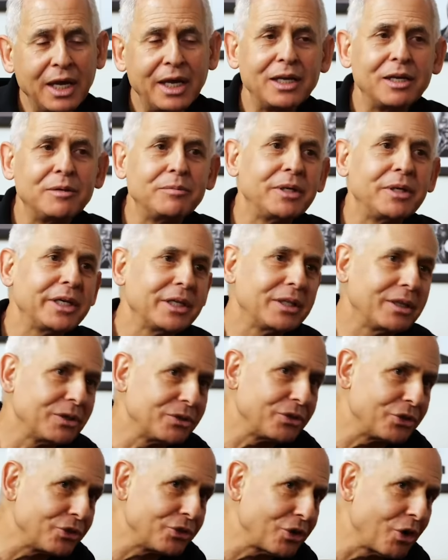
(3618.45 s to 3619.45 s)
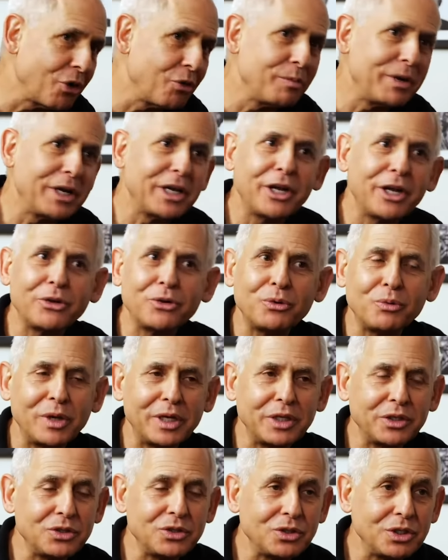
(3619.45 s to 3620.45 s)
And I'm like, there's so many other
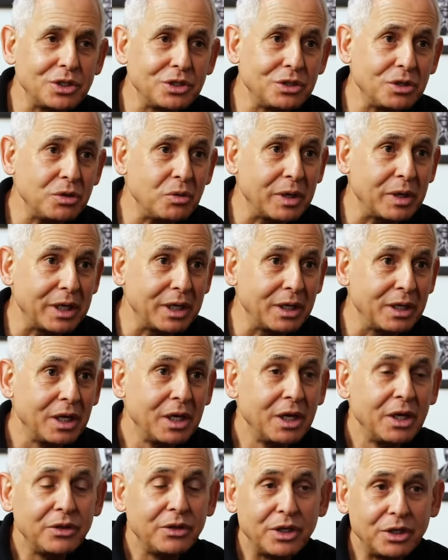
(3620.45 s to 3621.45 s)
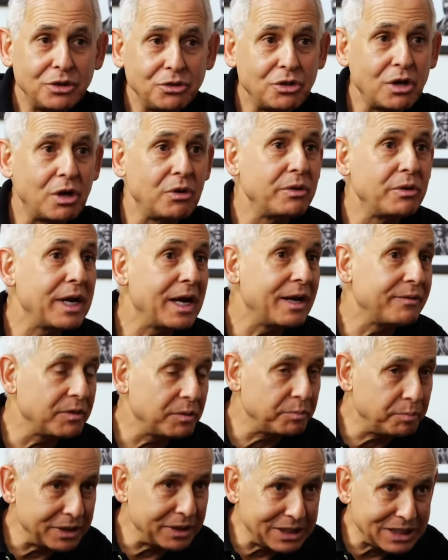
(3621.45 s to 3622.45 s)
ways to do it that don't have
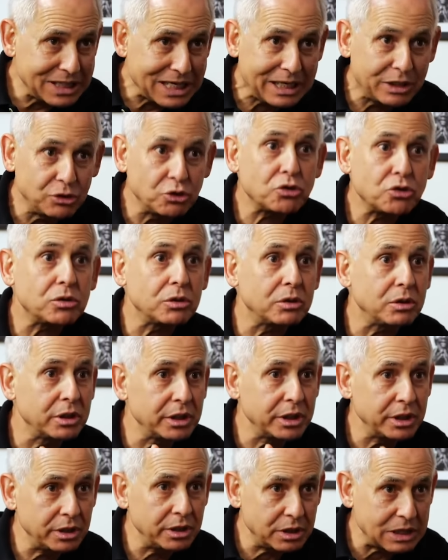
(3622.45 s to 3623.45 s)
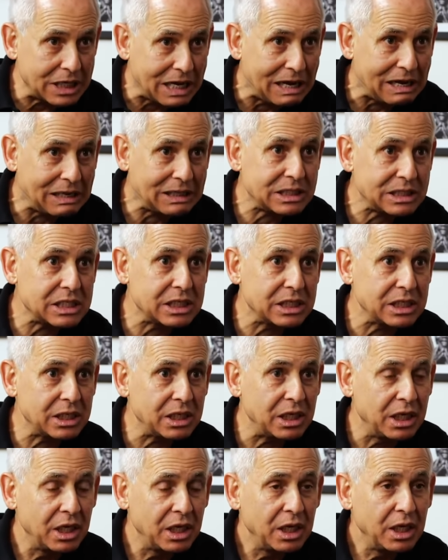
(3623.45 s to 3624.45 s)
a potentially
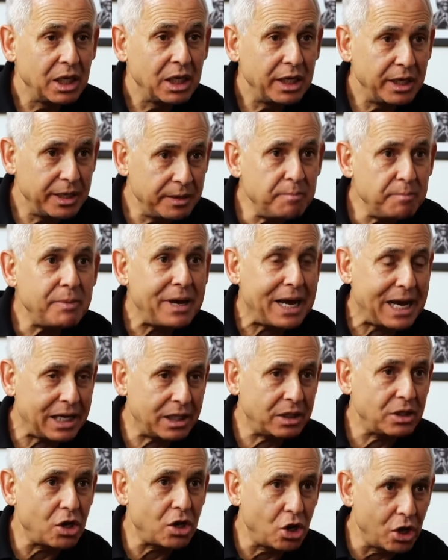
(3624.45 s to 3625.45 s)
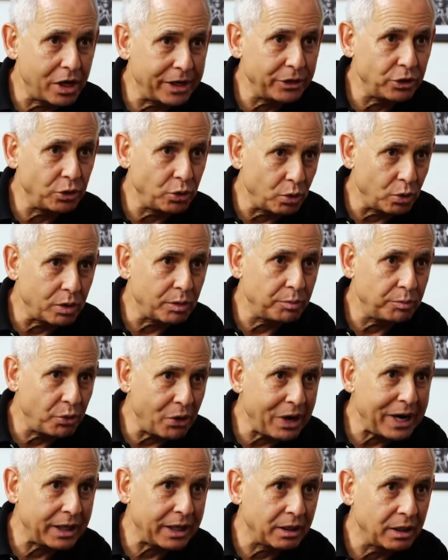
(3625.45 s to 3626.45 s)
toxic impact on your
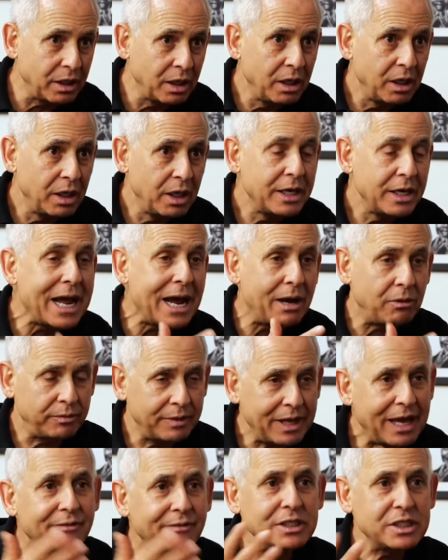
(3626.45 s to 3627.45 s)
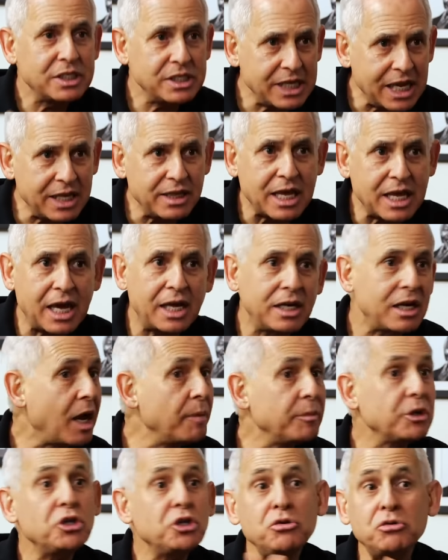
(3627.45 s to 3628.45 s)
brain. Mm. Now, having said that,
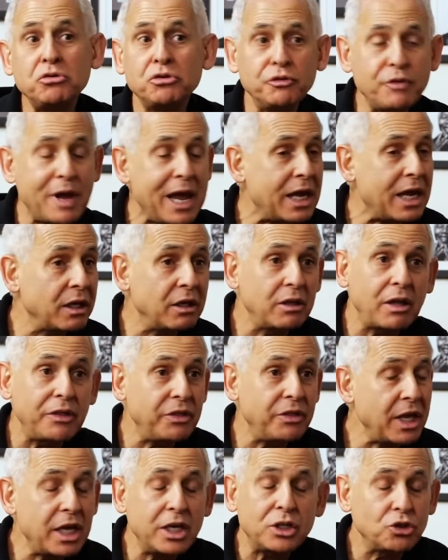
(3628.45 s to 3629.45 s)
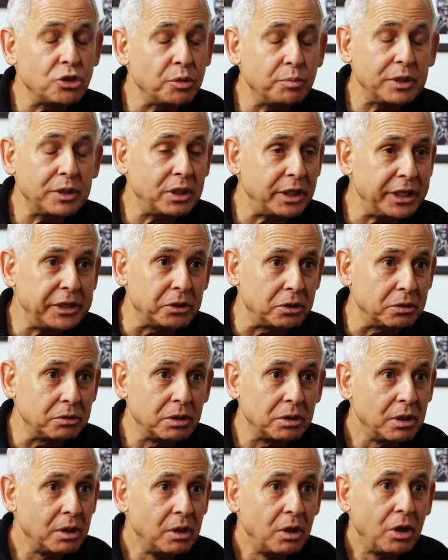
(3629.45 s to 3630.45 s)
I'm a huge fan and I think it should be legal.
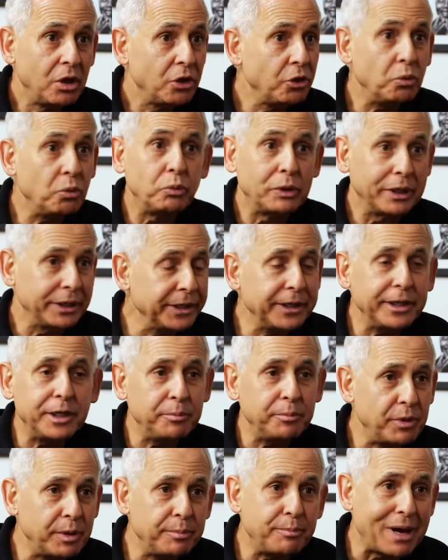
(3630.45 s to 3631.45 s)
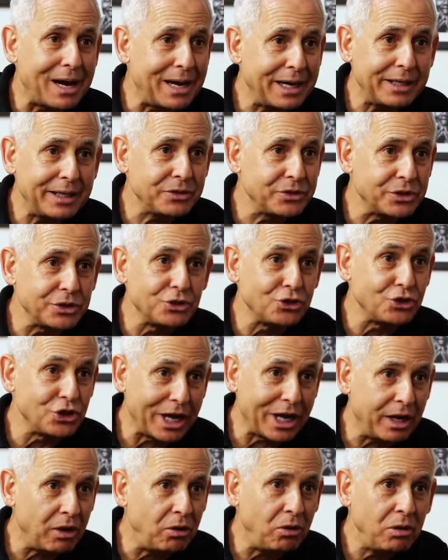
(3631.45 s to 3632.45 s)
You're really going to put potheads in
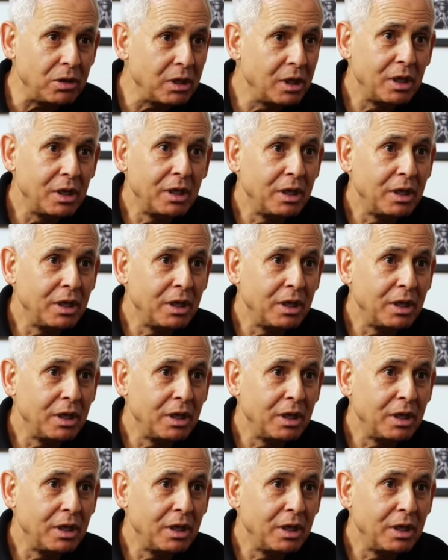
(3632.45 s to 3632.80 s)
jail?